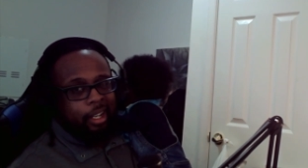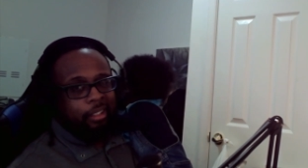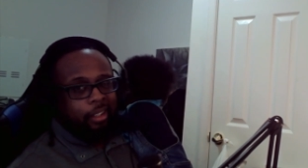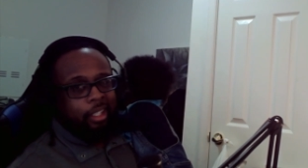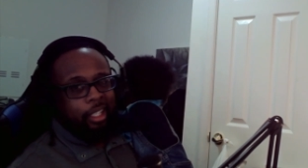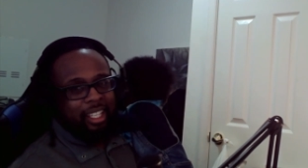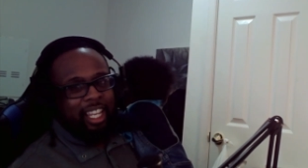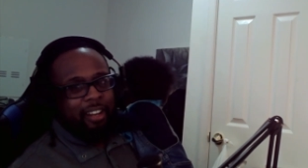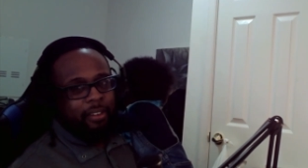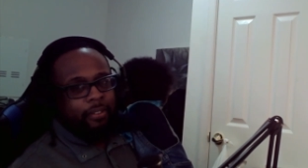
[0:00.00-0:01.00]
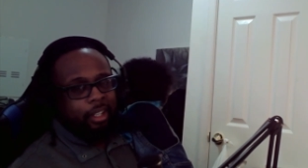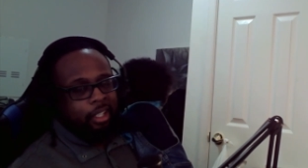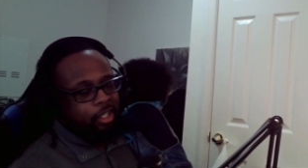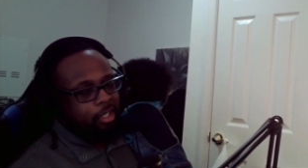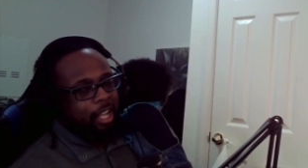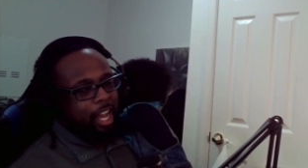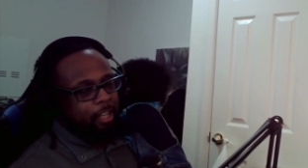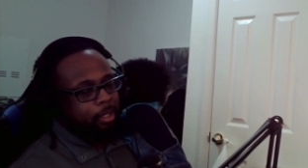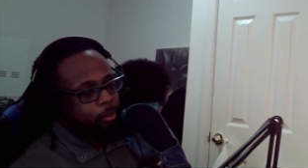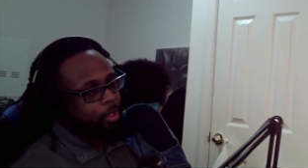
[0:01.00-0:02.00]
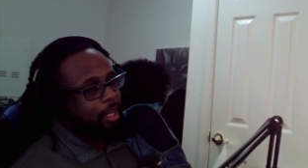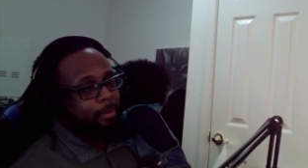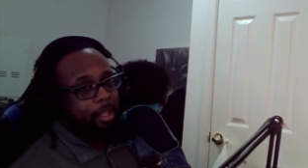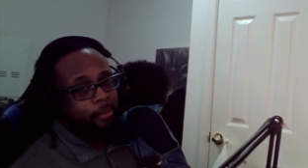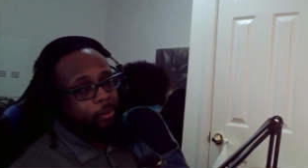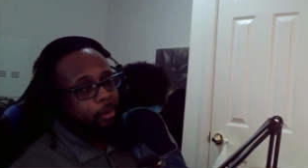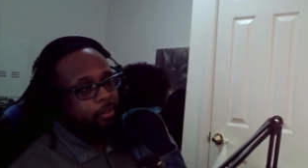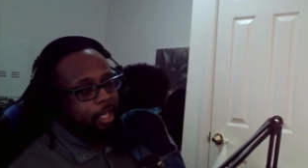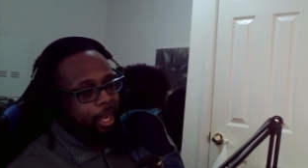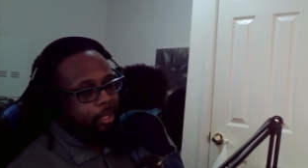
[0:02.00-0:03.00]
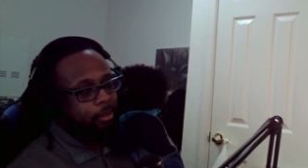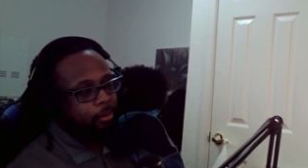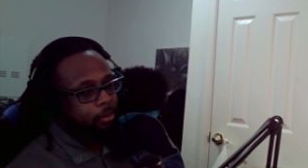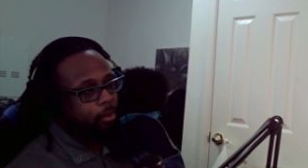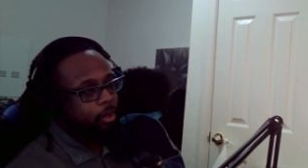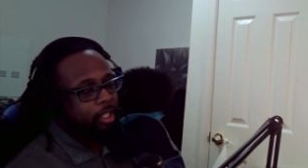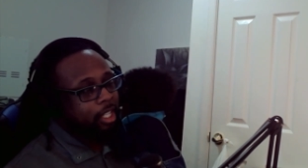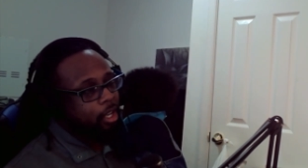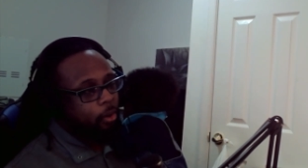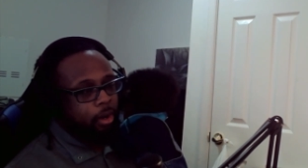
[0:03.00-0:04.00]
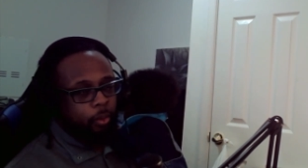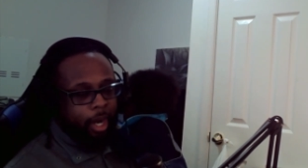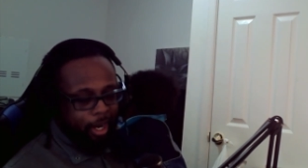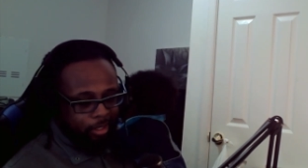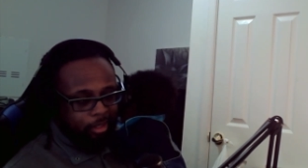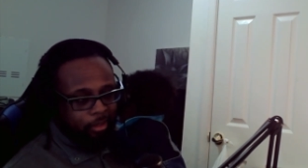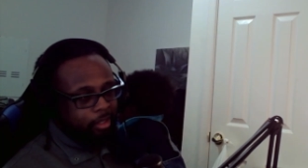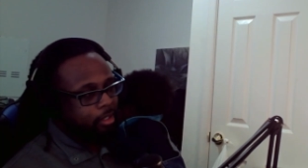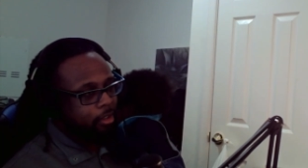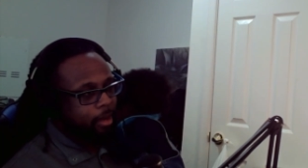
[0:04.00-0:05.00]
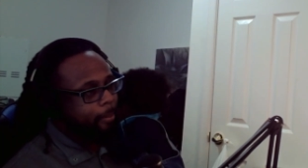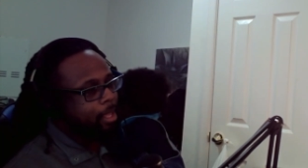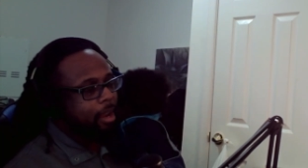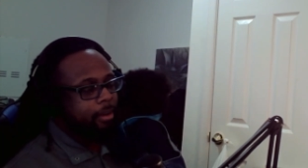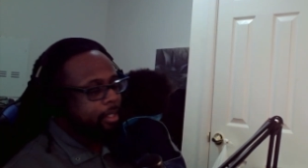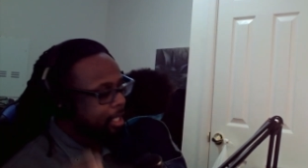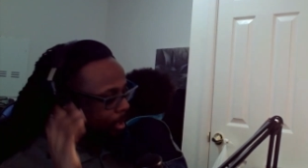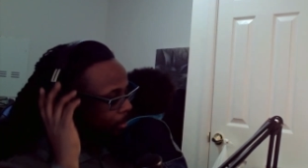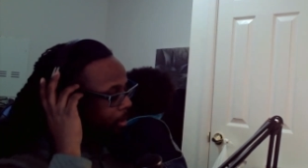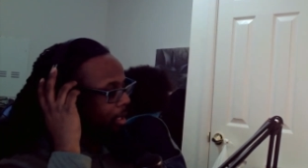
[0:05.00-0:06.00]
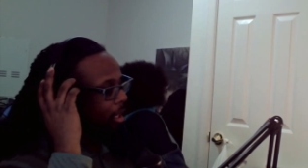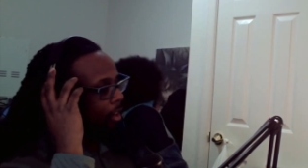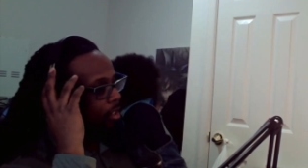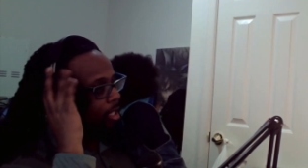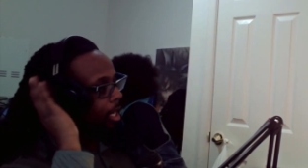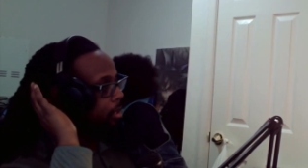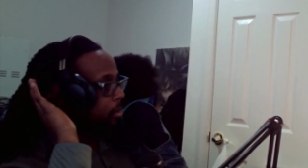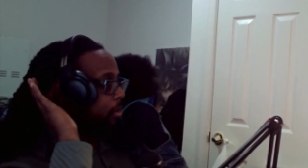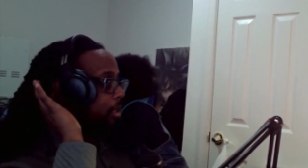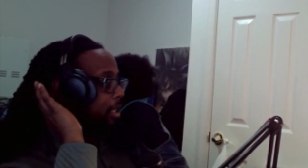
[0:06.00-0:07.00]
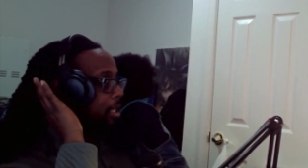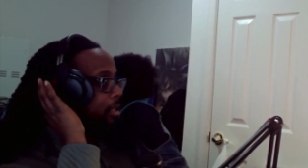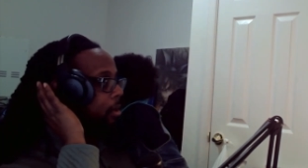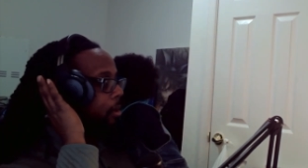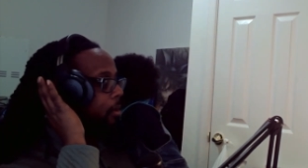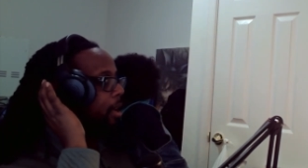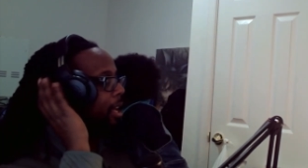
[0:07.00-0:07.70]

W W E Evil documentaries, which I'm not going to react to or or watch, because, you know, I'm not going to encourage that nor get no